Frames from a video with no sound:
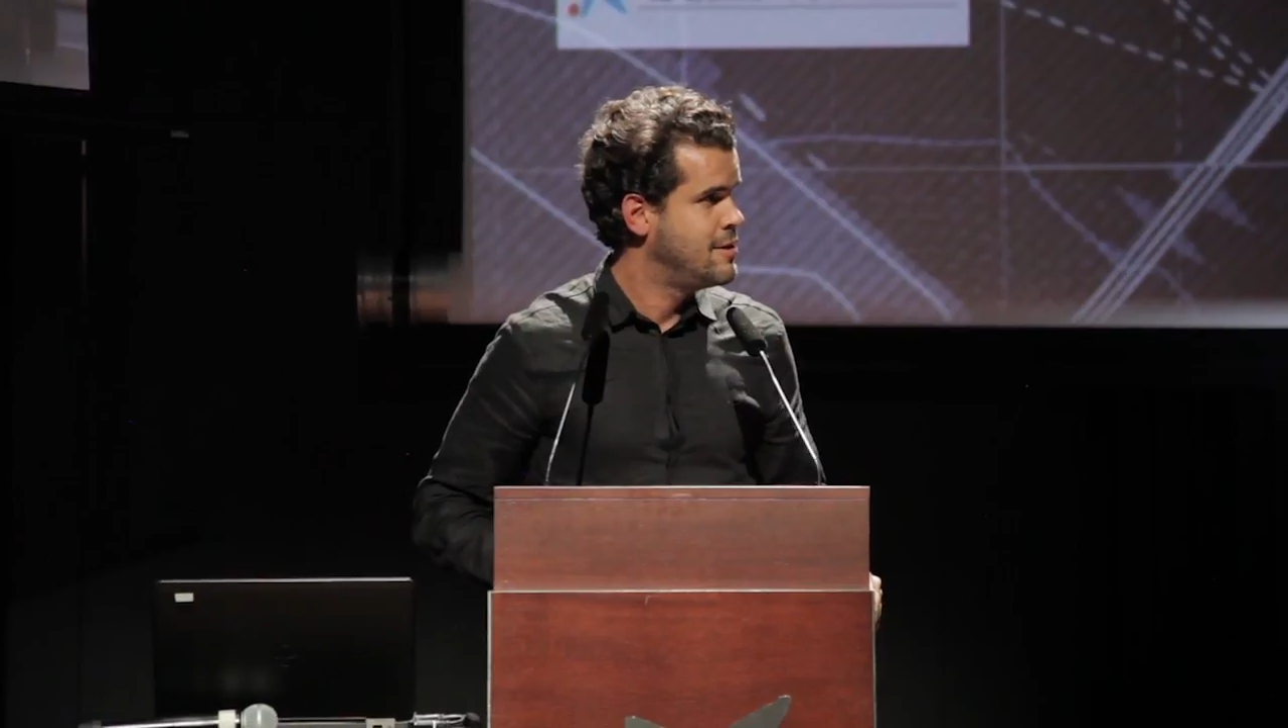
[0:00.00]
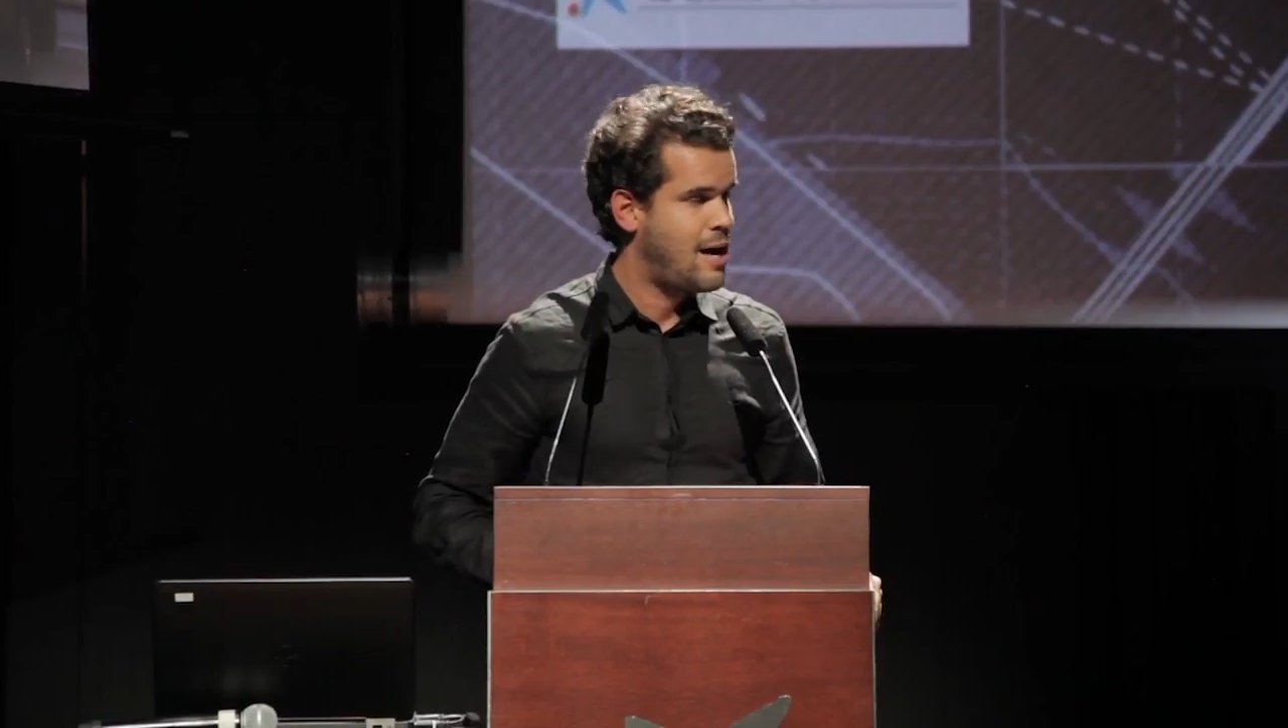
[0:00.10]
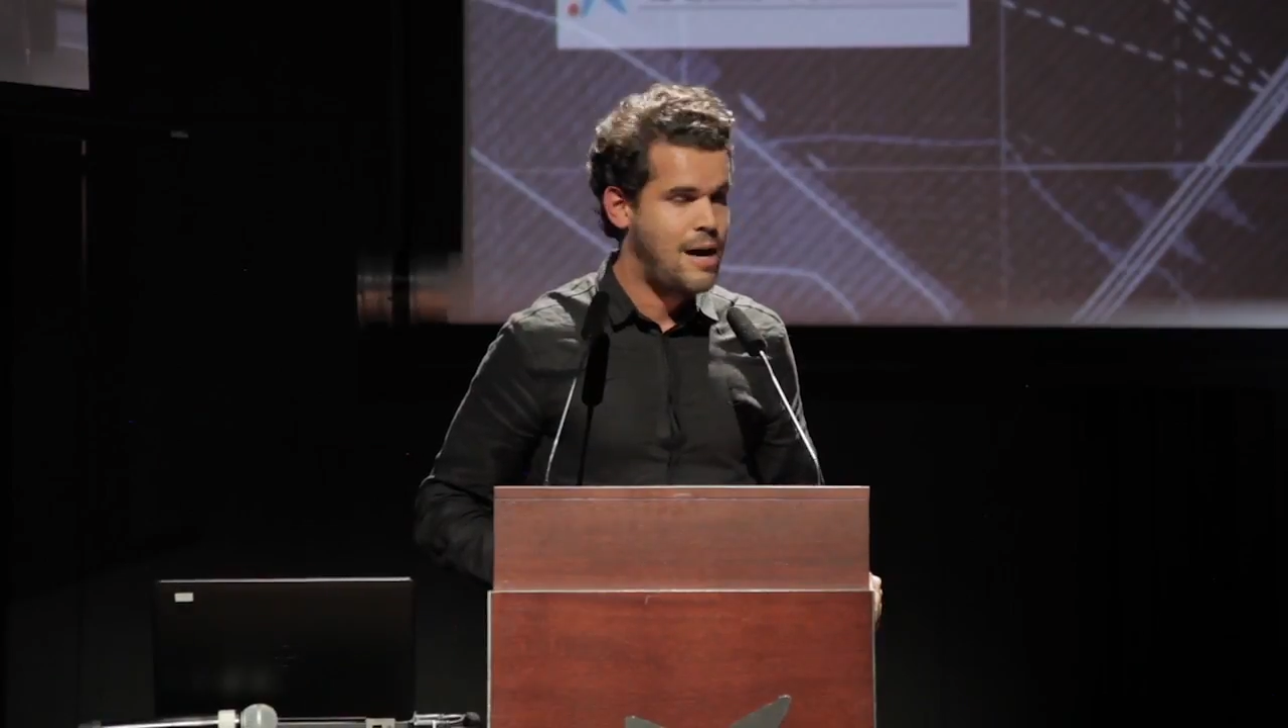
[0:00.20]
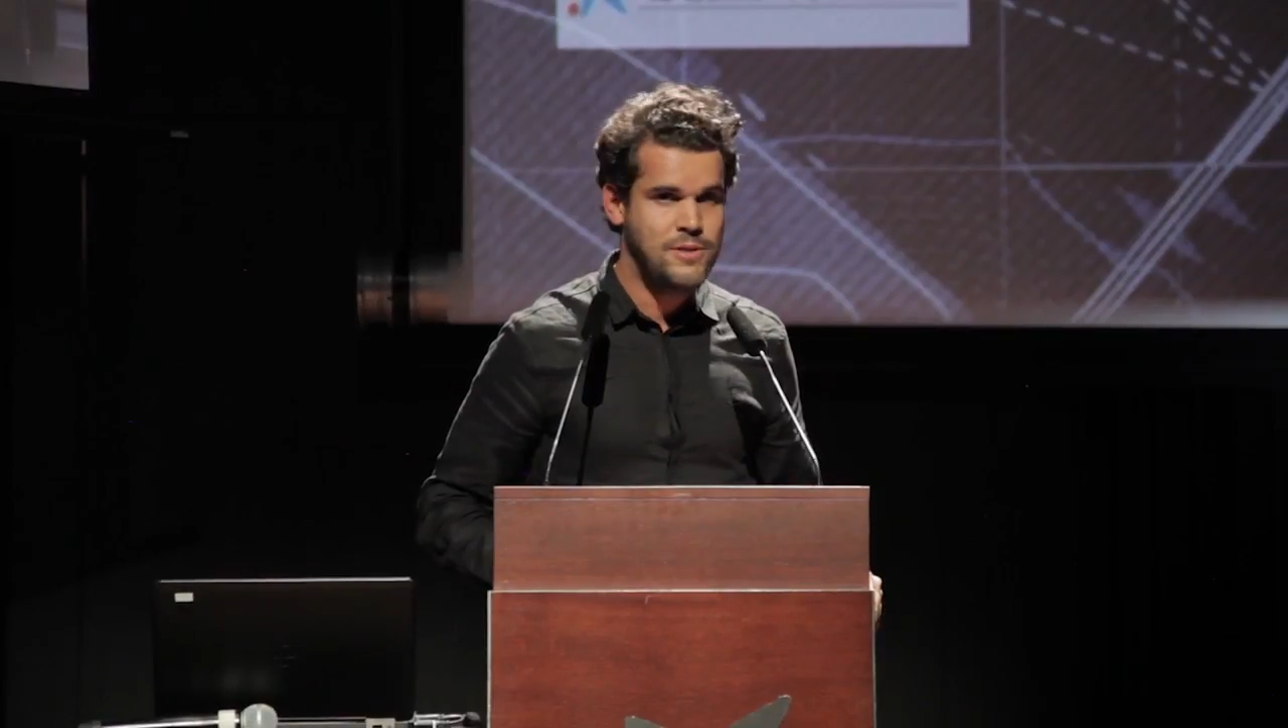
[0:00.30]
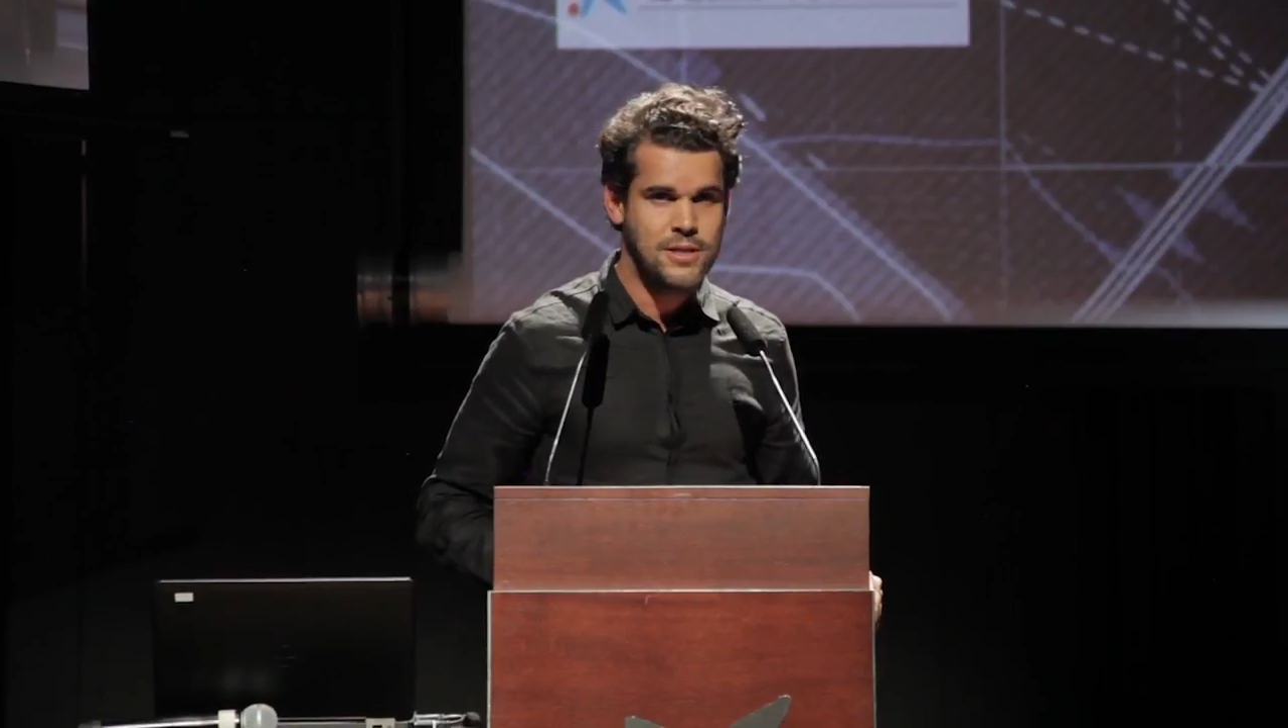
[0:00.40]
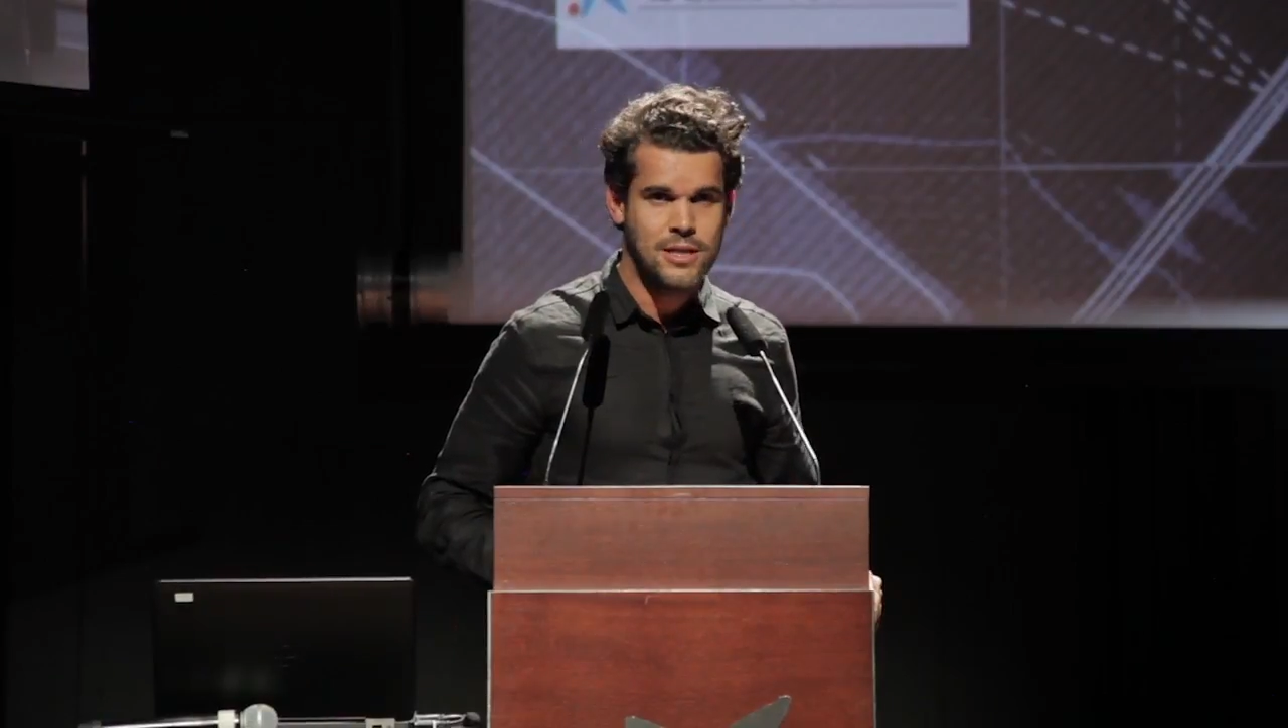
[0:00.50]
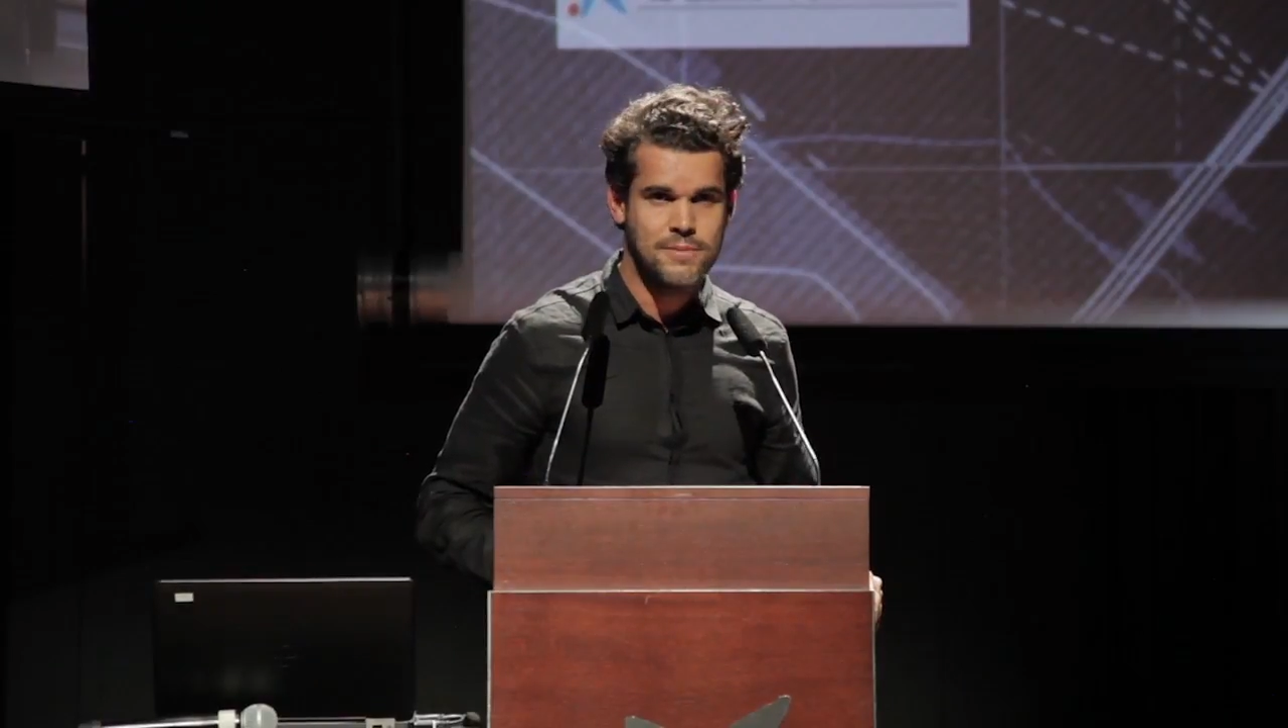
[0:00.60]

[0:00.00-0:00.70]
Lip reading: Amsterdam